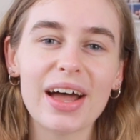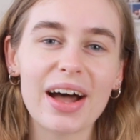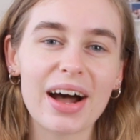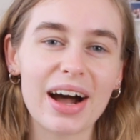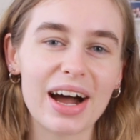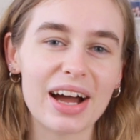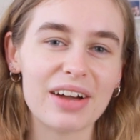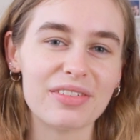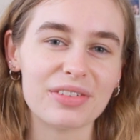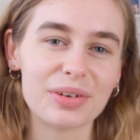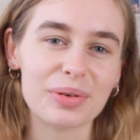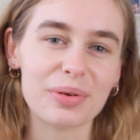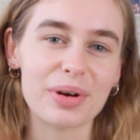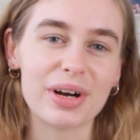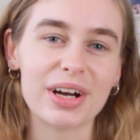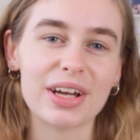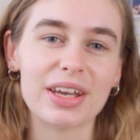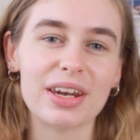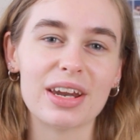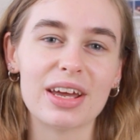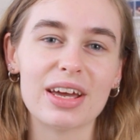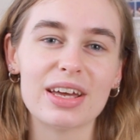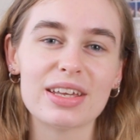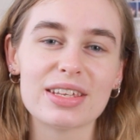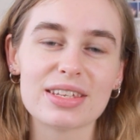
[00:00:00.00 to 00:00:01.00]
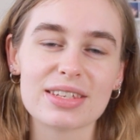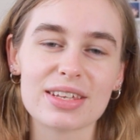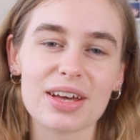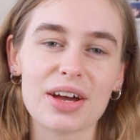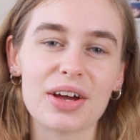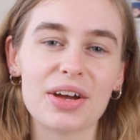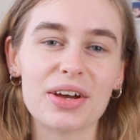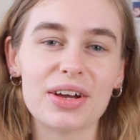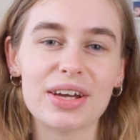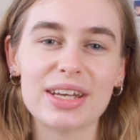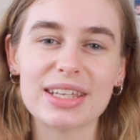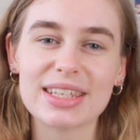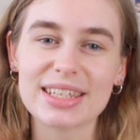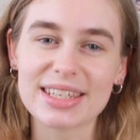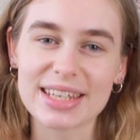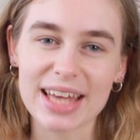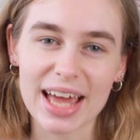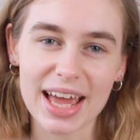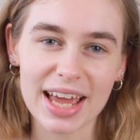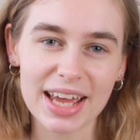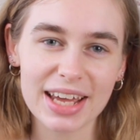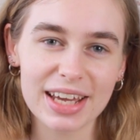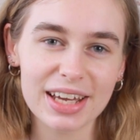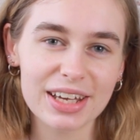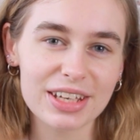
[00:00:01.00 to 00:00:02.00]
Hi everyone, so
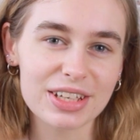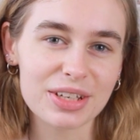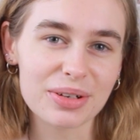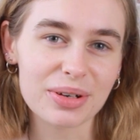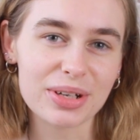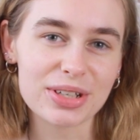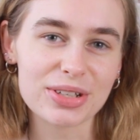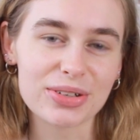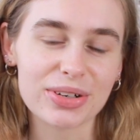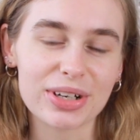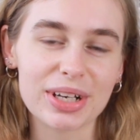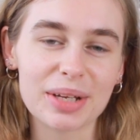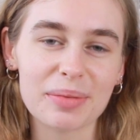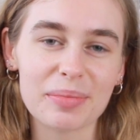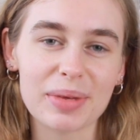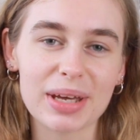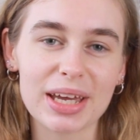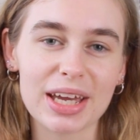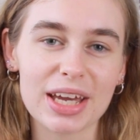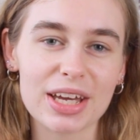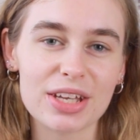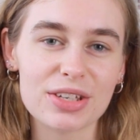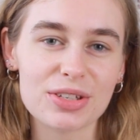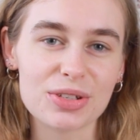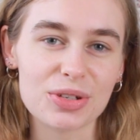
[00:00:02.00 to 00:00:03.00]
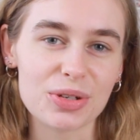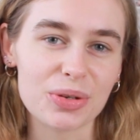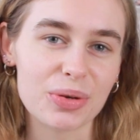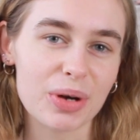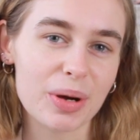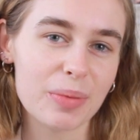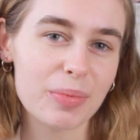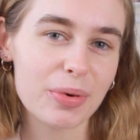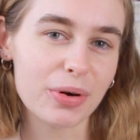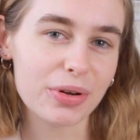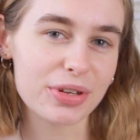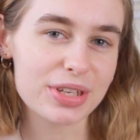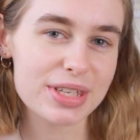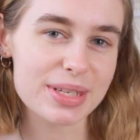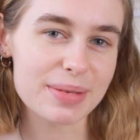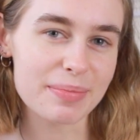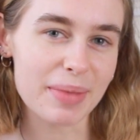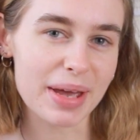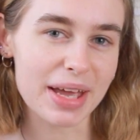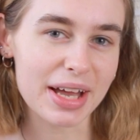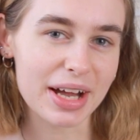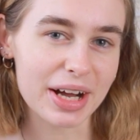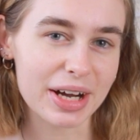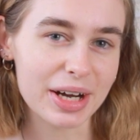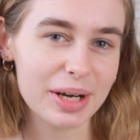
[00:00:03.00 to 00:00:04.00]
today you are joining me to put on some
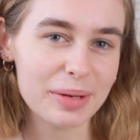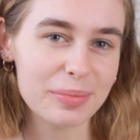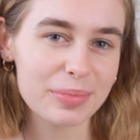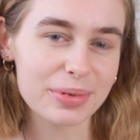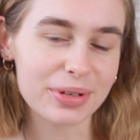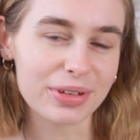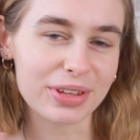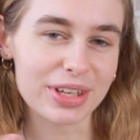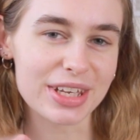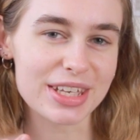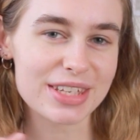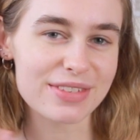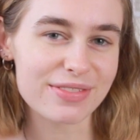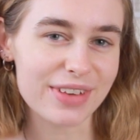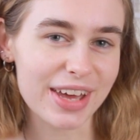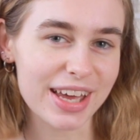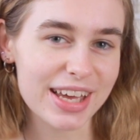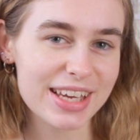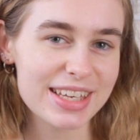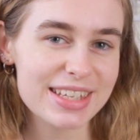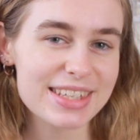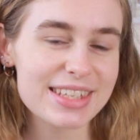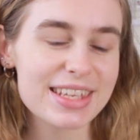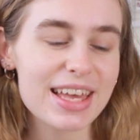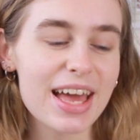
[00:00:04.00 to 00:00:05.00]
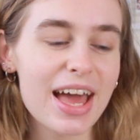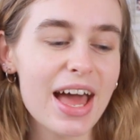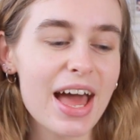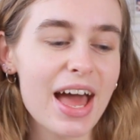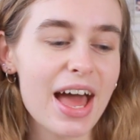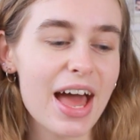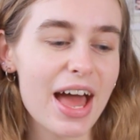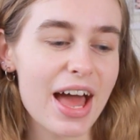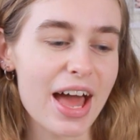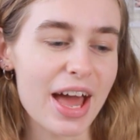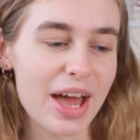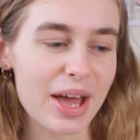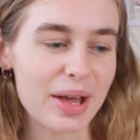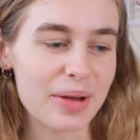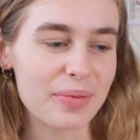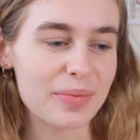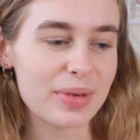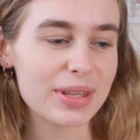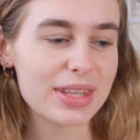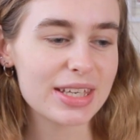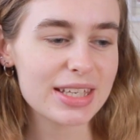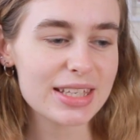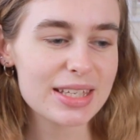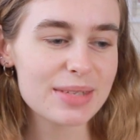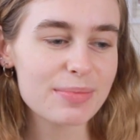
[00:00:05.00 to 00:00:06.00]
makeup on this face.
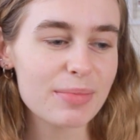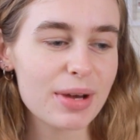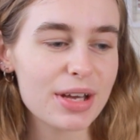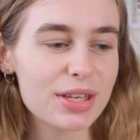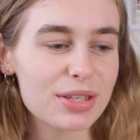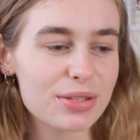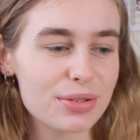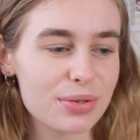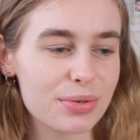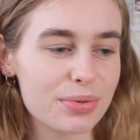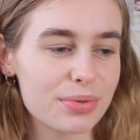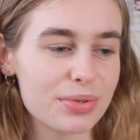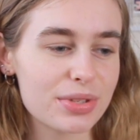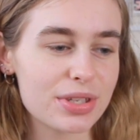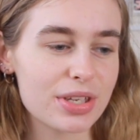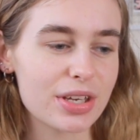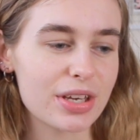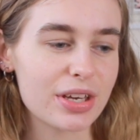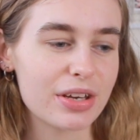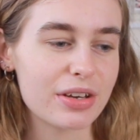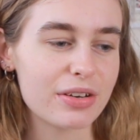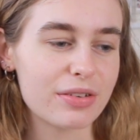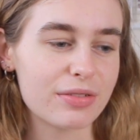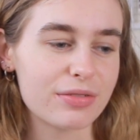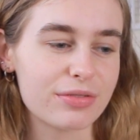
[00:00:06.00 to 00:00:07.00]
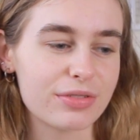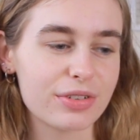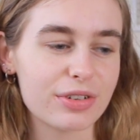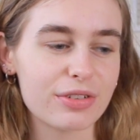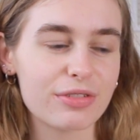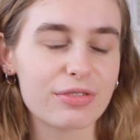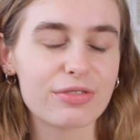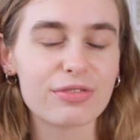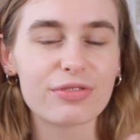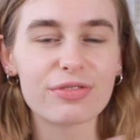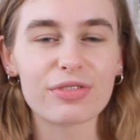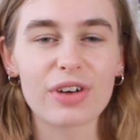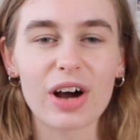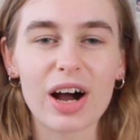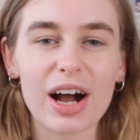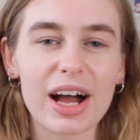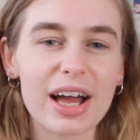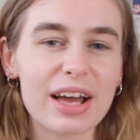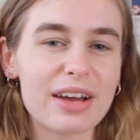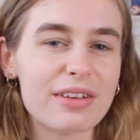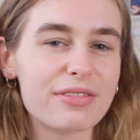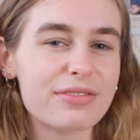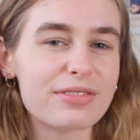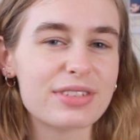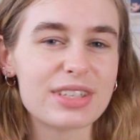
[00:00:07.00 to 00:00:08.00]
This is my sort of
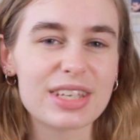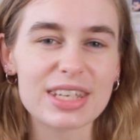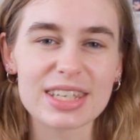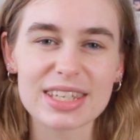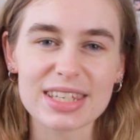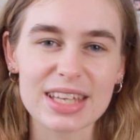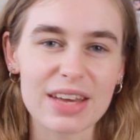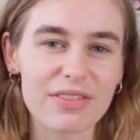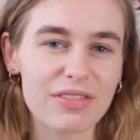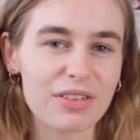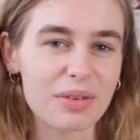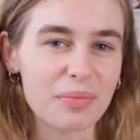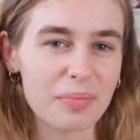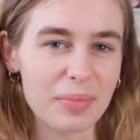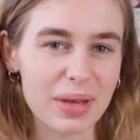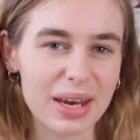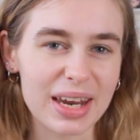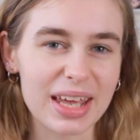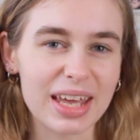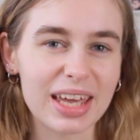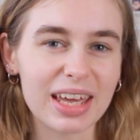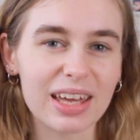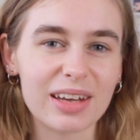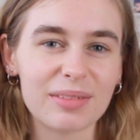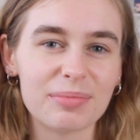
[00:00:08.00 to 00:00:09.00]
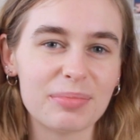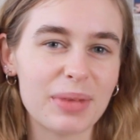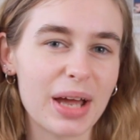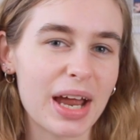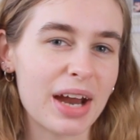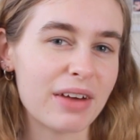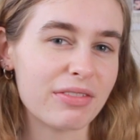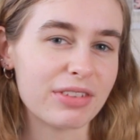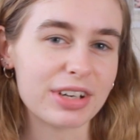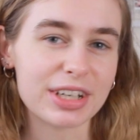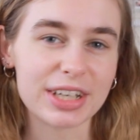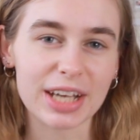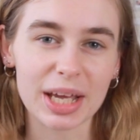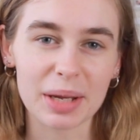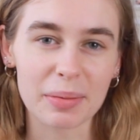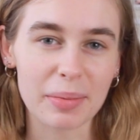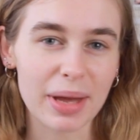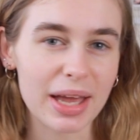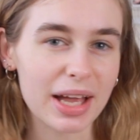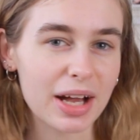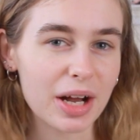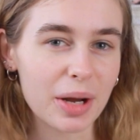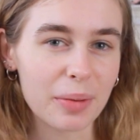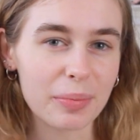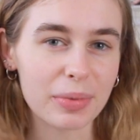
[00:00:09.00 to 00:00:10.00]
5 to 7 minute everyday
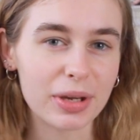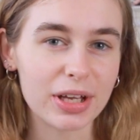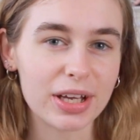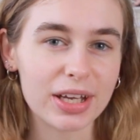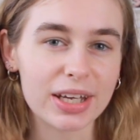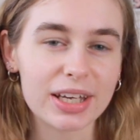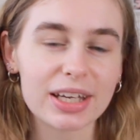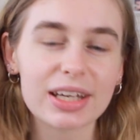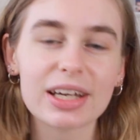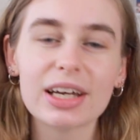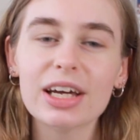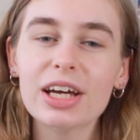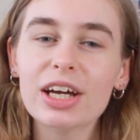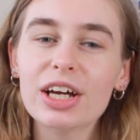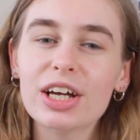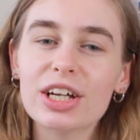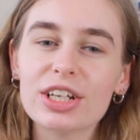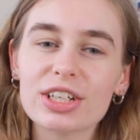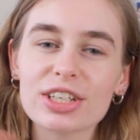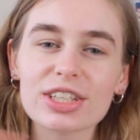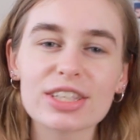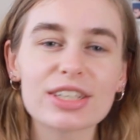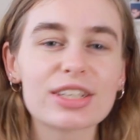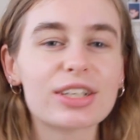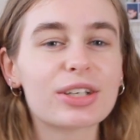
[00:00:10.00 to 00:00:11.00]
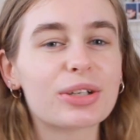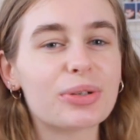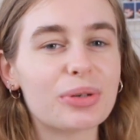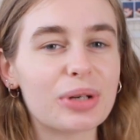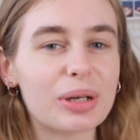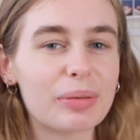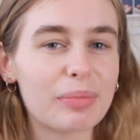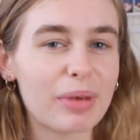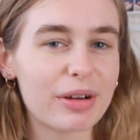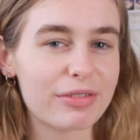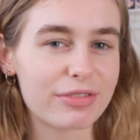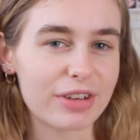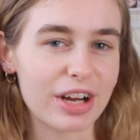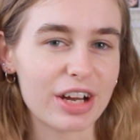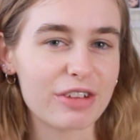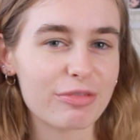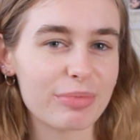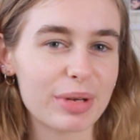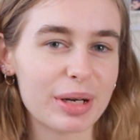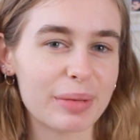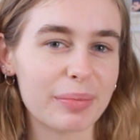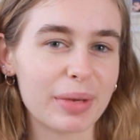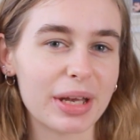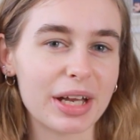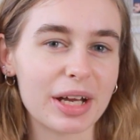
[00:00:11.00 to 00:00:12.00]
makeup look. Just gonna call it my
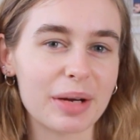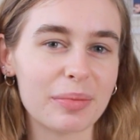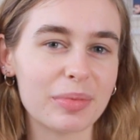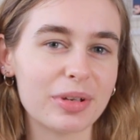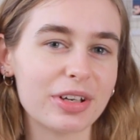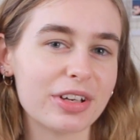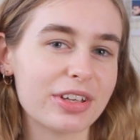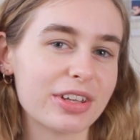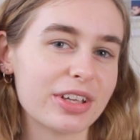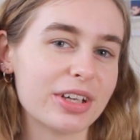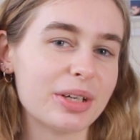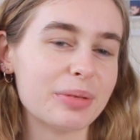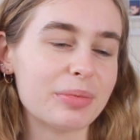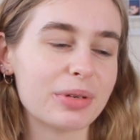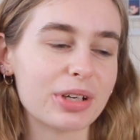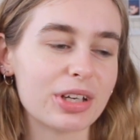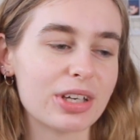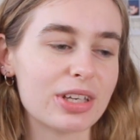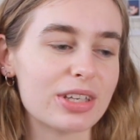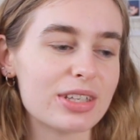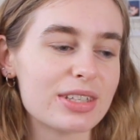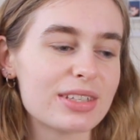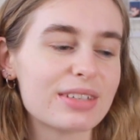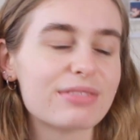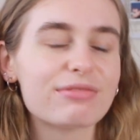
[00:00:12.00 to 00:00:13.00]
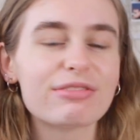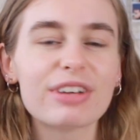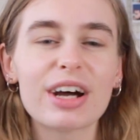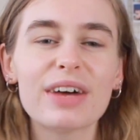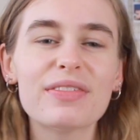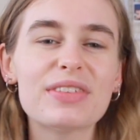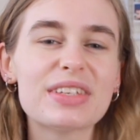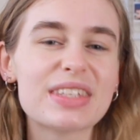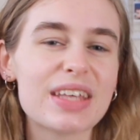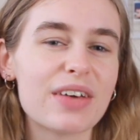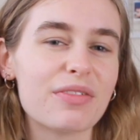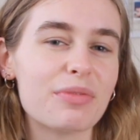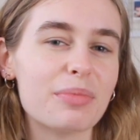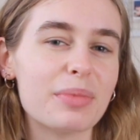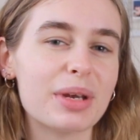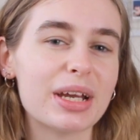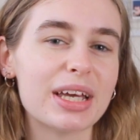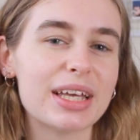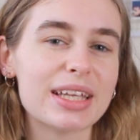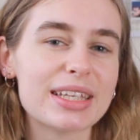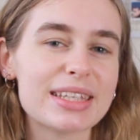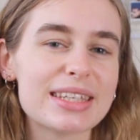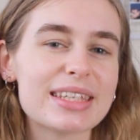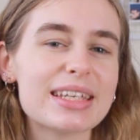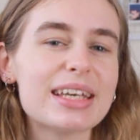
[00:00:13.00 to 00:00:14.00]
5-minute makeup look though, because 5 to 7
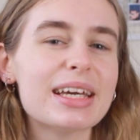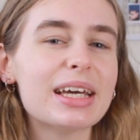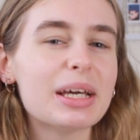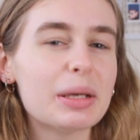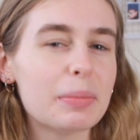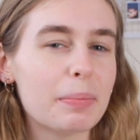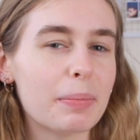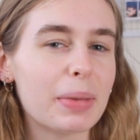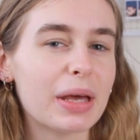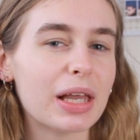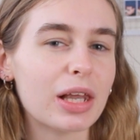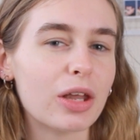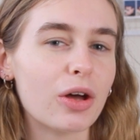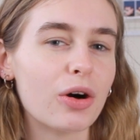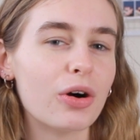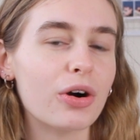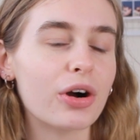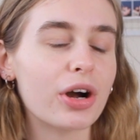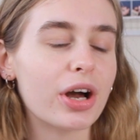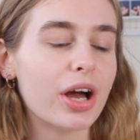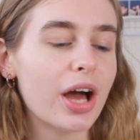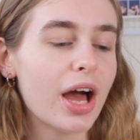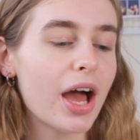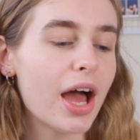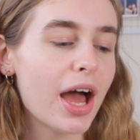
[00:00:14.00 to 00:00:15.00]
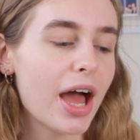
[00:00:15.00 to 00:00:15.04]
minutes, bit long.